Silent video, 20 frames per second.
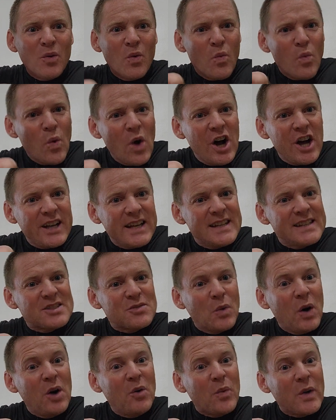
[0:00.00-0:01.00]
One is
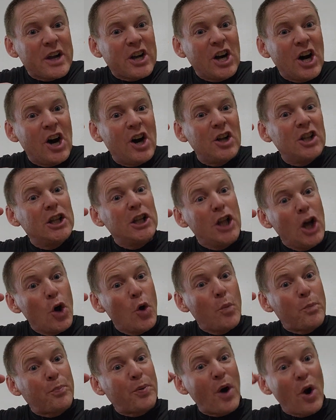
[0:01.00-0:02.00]
what we call
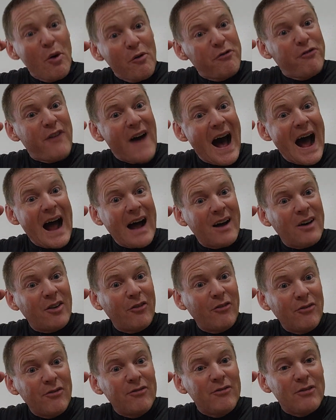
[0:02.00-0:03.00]
low profile.
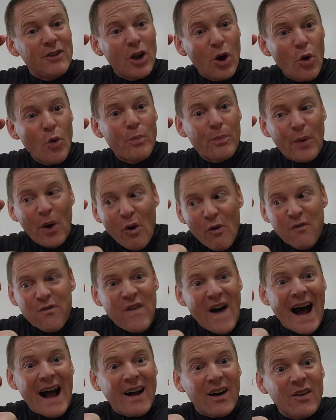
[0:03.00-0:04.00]
Low
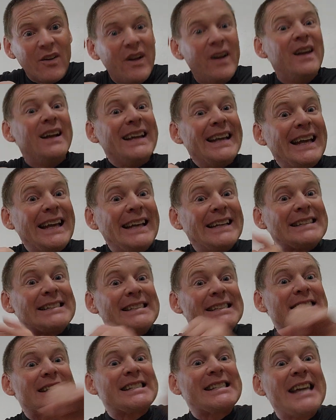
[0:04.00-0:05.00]
profile. It's
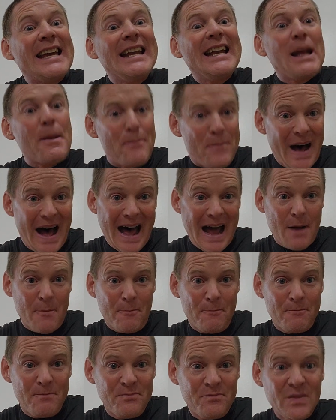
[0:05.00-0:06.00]
the skinny pipe.
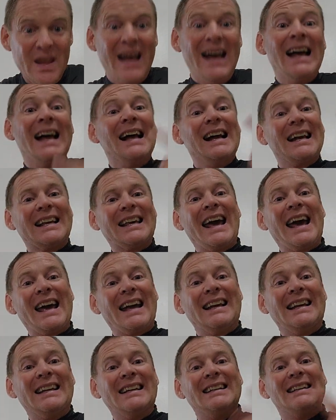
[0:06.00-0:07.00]

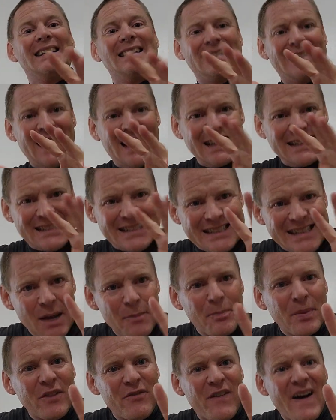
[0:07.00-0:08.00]
Okay, now let's
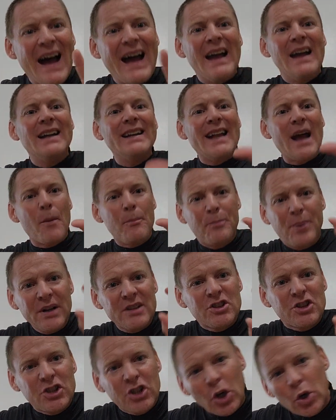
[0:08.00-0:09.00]
simplify it. Now
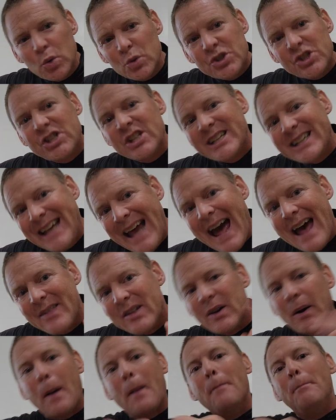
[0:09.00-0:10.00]
put those
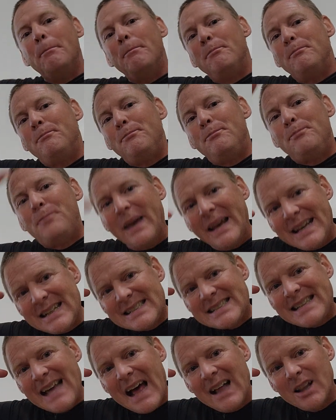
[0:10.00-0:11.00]
together. Big
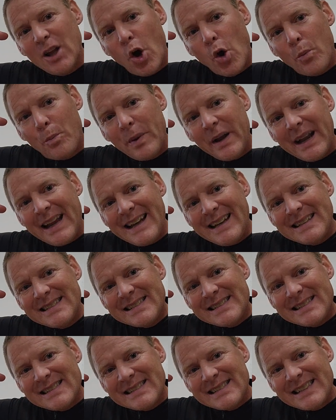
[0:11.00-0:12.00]
cell
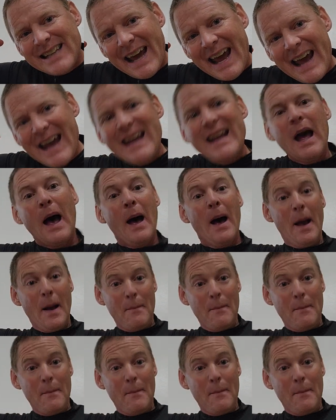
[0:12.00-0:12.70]
openings, okay?